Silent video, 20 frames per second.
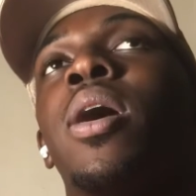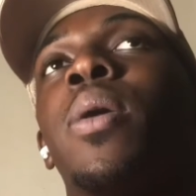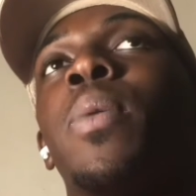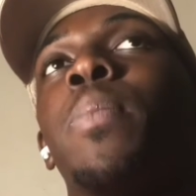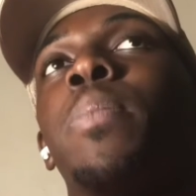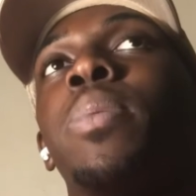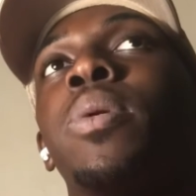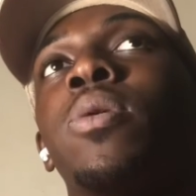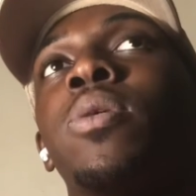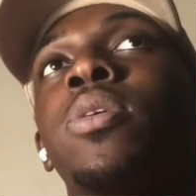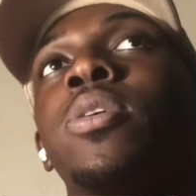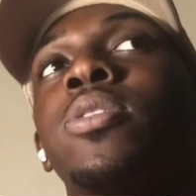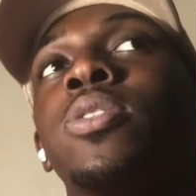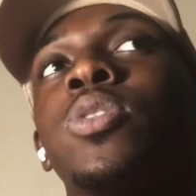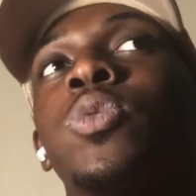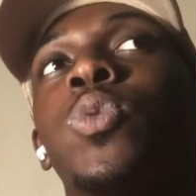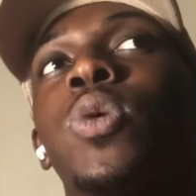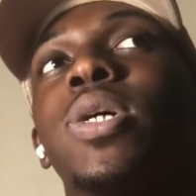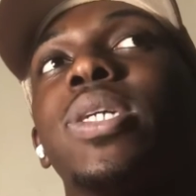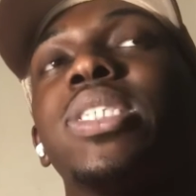building
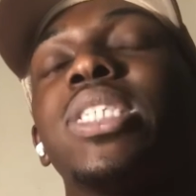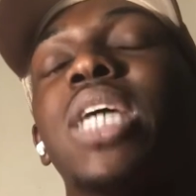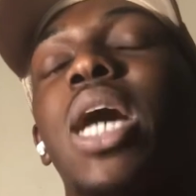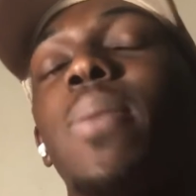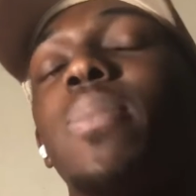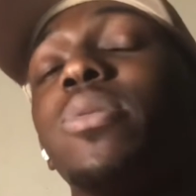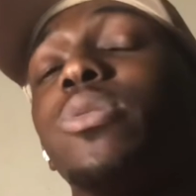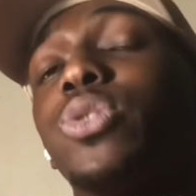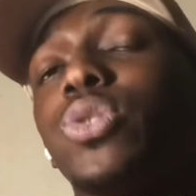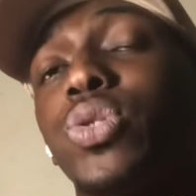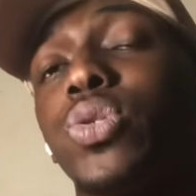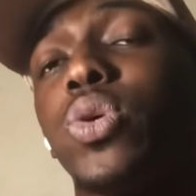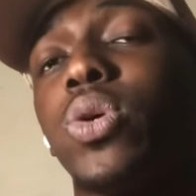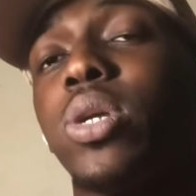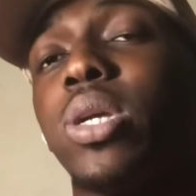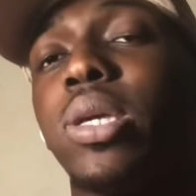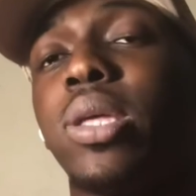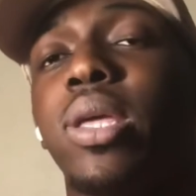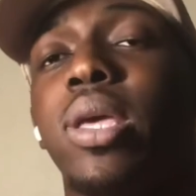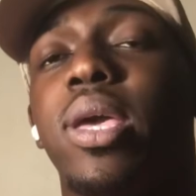to where time is
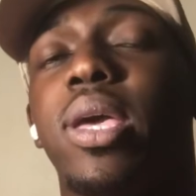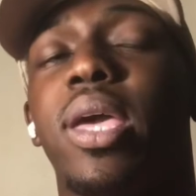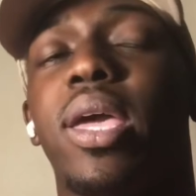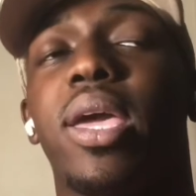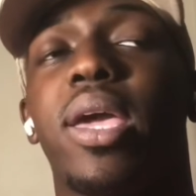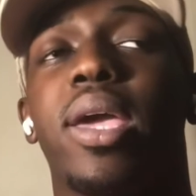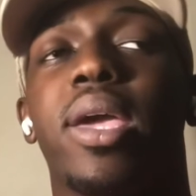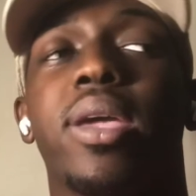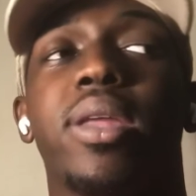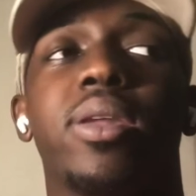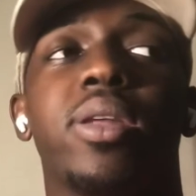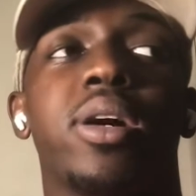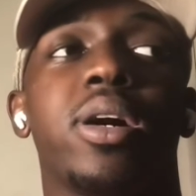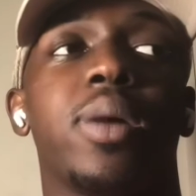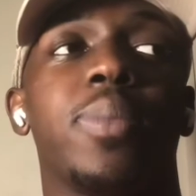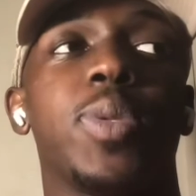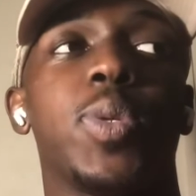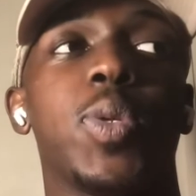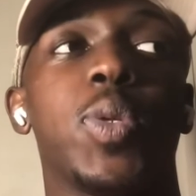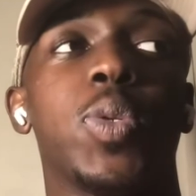distorted, and
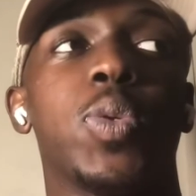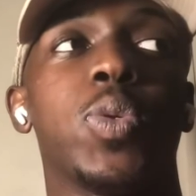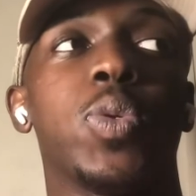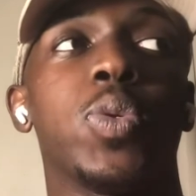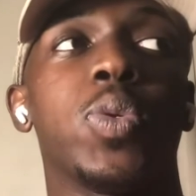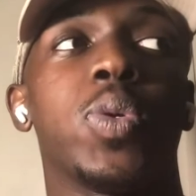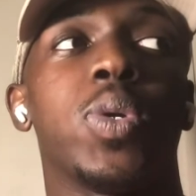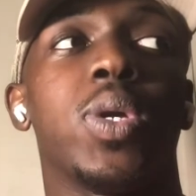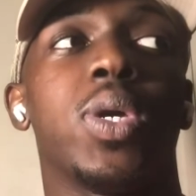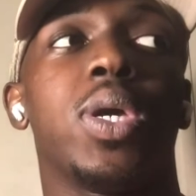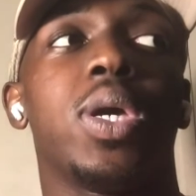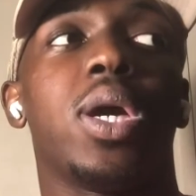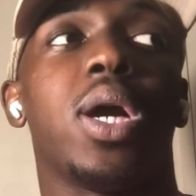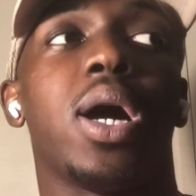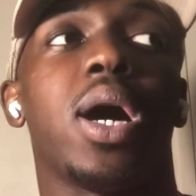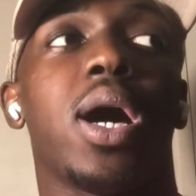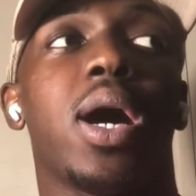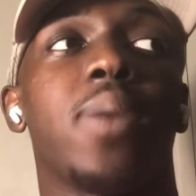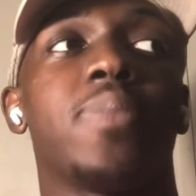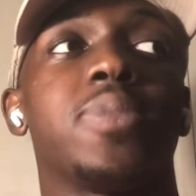you
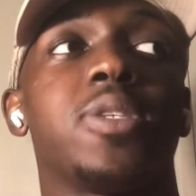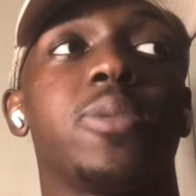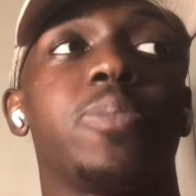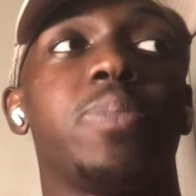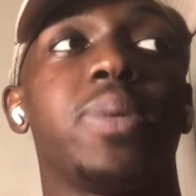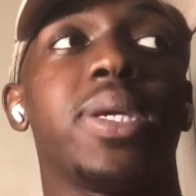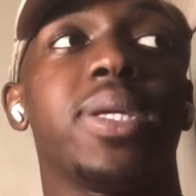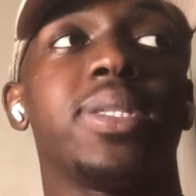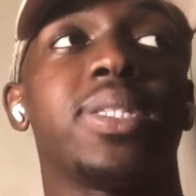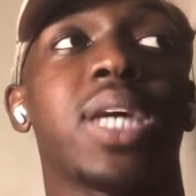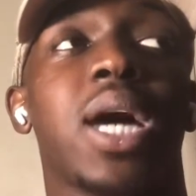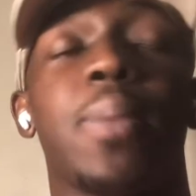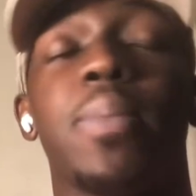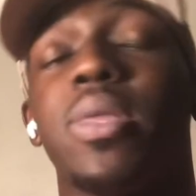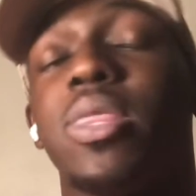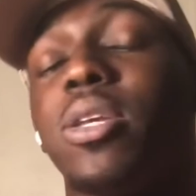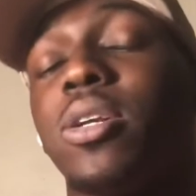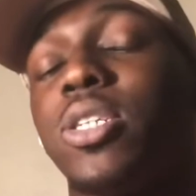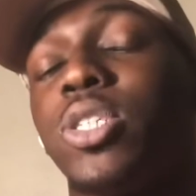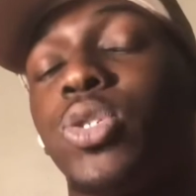spend time in
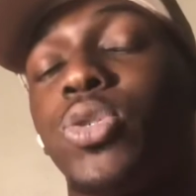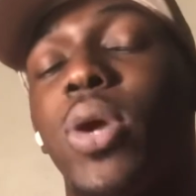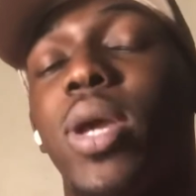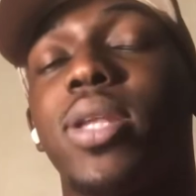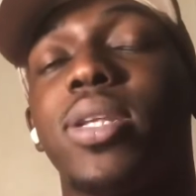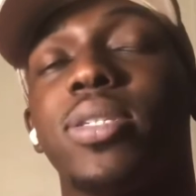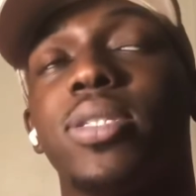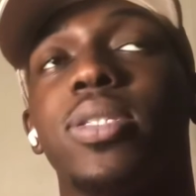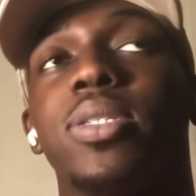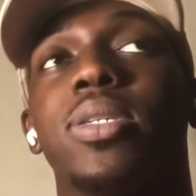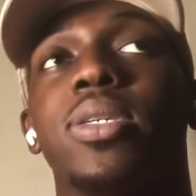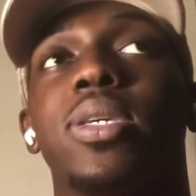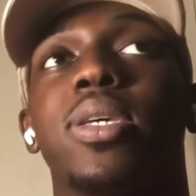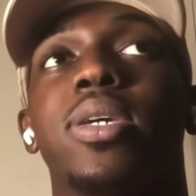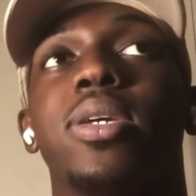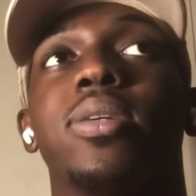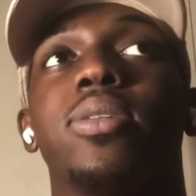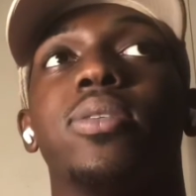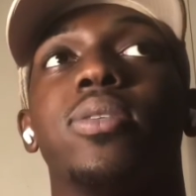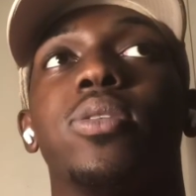there training to
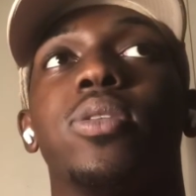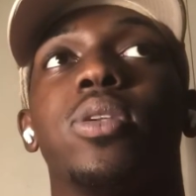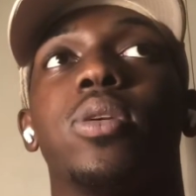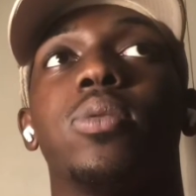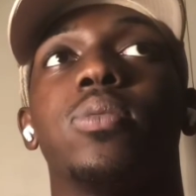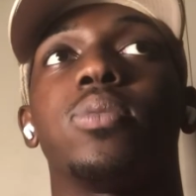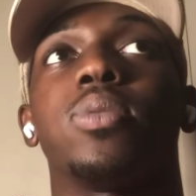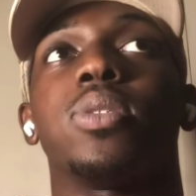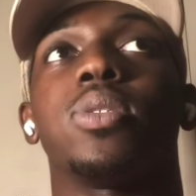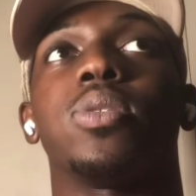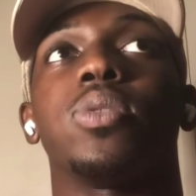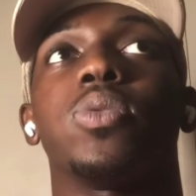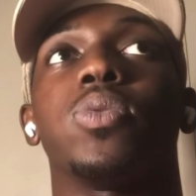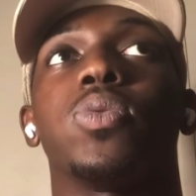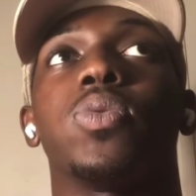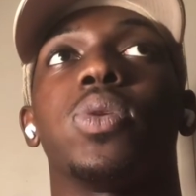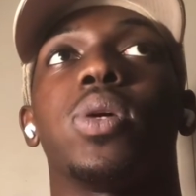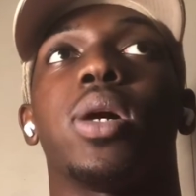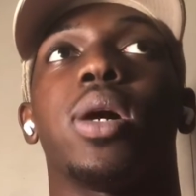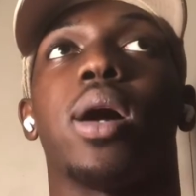get, you know,
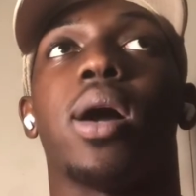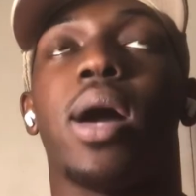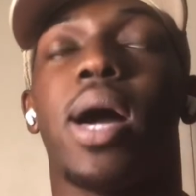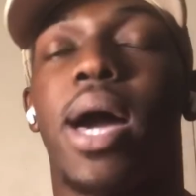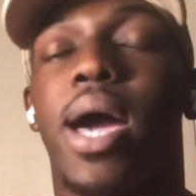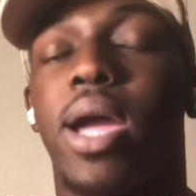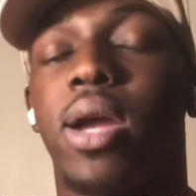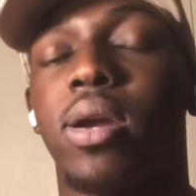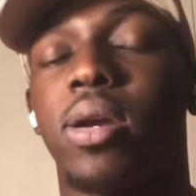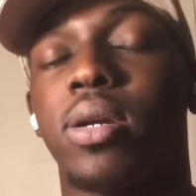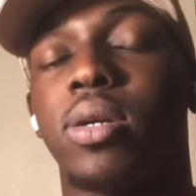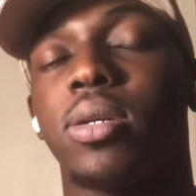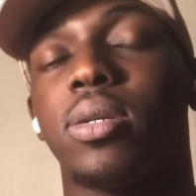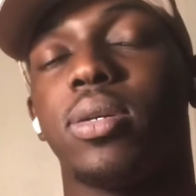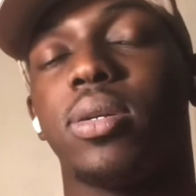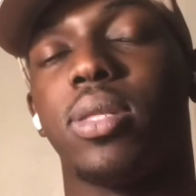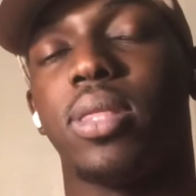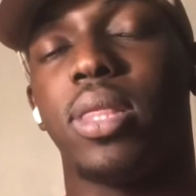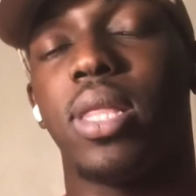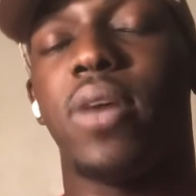to higher
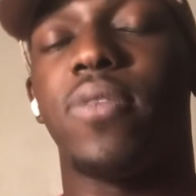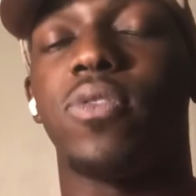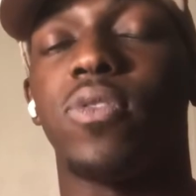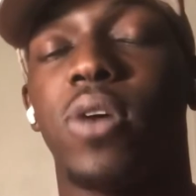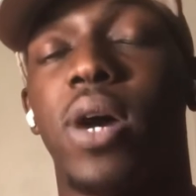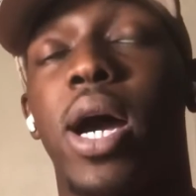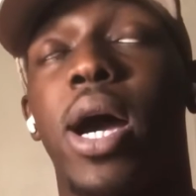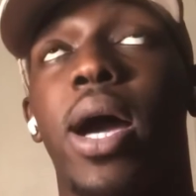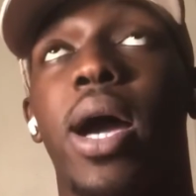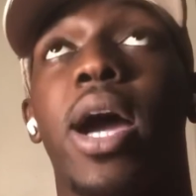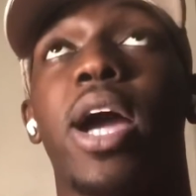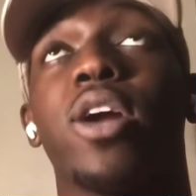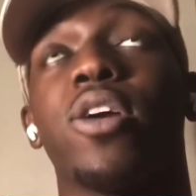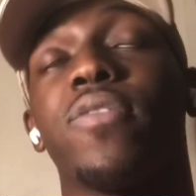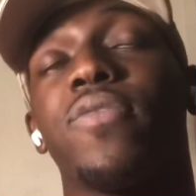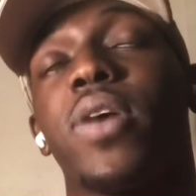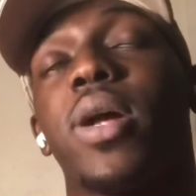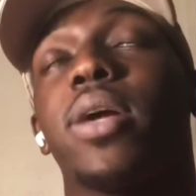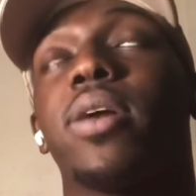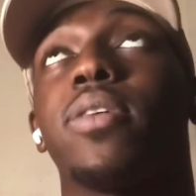level,
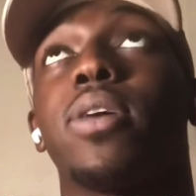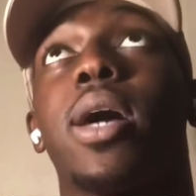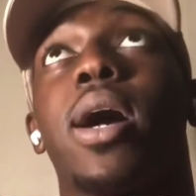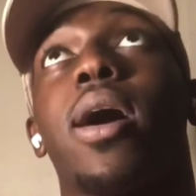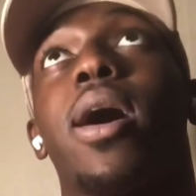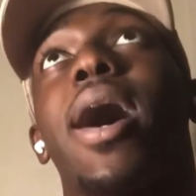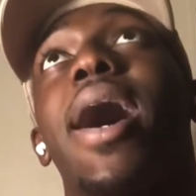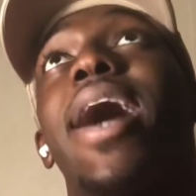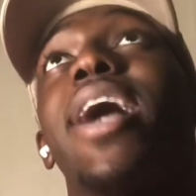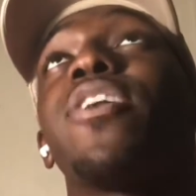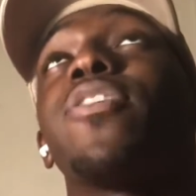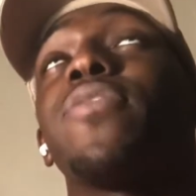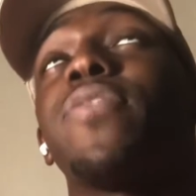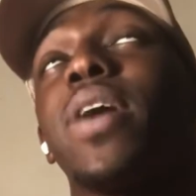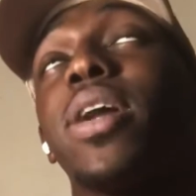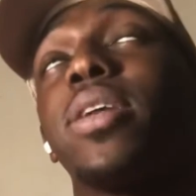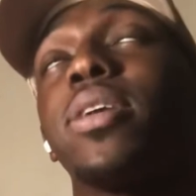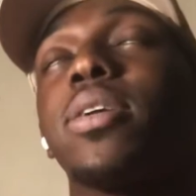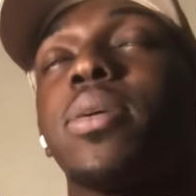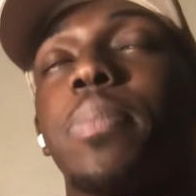higher
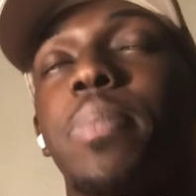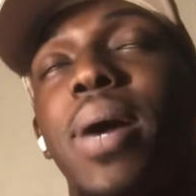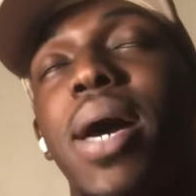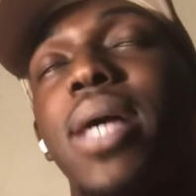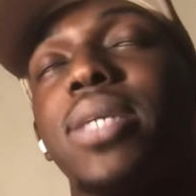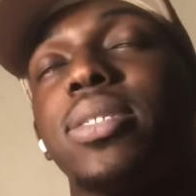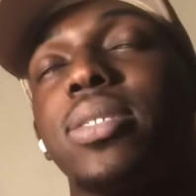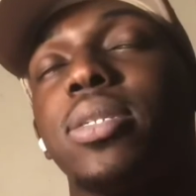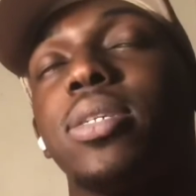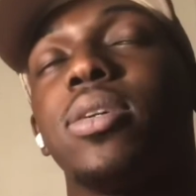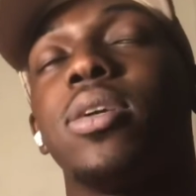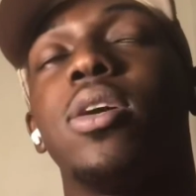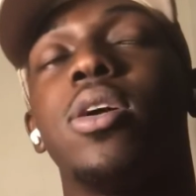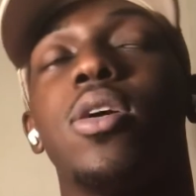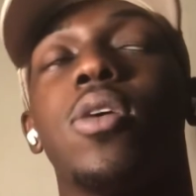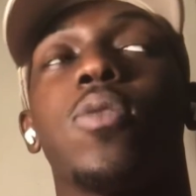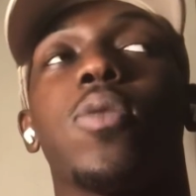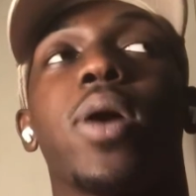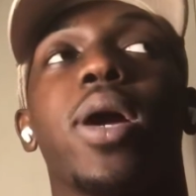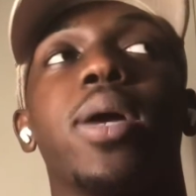fighting capacity,
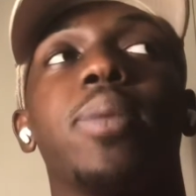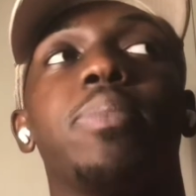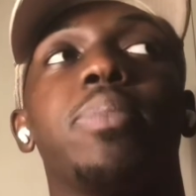right?